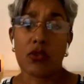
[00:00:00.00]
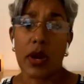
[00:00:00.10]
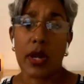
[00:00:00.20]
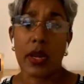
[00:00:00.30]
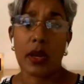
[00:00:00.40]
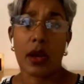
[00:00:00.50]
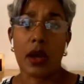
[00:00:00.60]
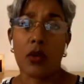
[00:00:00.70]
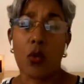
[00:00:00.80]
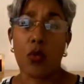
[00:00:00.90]
is running
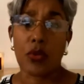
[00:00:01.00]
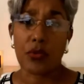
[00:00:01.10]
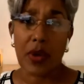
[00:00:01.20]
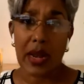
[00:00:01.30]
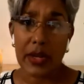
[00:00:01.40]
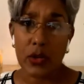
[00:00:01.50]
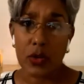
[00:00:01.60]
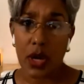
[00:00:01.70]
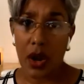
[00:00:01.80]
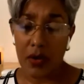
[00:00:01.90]
an
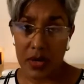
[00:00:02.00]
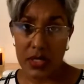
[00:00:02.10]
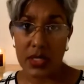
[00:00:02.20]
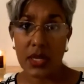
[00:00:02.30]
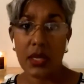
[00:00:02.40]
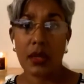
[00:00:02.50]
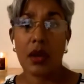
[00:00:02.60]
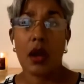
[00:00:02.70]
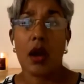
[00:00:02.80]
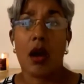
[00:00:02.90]
overvalued currency.
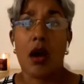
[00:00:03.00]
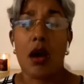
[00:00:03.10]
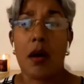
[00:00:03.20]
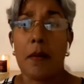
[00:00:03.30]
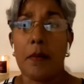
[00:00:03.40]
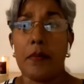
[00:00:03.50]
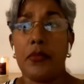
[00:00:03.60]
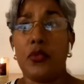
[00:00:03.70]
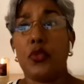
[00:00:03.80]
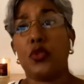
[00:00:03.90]

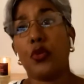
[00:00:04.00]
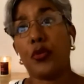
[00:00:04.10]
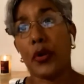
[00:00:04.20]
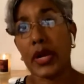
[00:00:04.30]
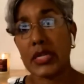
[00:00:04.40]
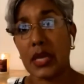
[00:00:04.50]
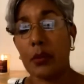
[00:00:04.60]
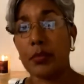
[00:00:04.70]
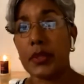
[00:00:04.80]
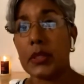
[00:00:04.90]
So, for
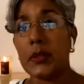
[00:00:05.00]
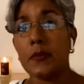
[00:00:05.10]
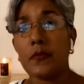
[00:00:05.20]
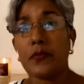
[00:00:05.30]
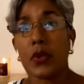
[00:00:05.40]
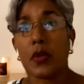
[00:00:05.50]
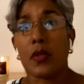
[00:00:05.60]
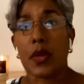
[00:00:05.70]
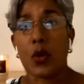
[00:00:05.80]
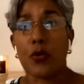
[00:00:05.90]
example,
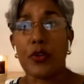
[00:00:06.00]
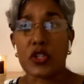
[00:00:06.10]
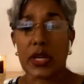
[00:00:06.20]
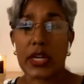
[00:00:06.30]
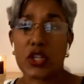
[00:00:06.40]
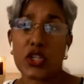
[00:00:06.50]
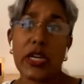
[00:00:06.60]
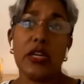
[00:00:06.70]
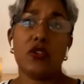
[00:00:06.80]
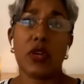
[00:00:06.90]
the official
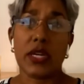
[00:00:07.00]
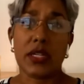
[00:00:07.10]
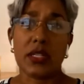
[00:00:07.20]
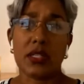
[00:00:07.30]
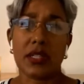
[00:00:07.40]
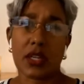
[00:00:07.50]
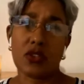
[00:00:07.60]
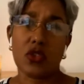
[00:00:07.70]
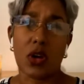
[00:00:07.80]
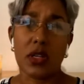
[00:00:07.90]
exchange rate is
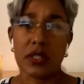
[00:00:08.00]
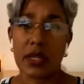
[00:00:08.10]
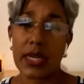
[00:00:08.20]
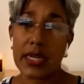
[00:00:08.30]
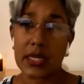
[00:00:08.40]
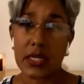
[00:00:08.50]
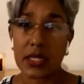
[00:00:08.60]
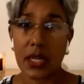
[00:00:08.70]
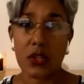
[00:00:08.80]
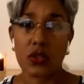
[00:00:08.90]

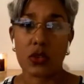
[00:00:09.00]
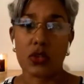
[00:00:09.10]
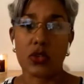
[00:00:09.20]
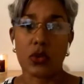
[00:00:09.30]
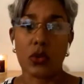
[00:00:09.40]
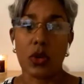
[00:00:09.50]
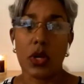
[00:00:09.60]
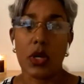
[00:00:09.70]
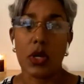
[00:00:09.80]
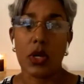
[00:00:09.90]
$6.80 or so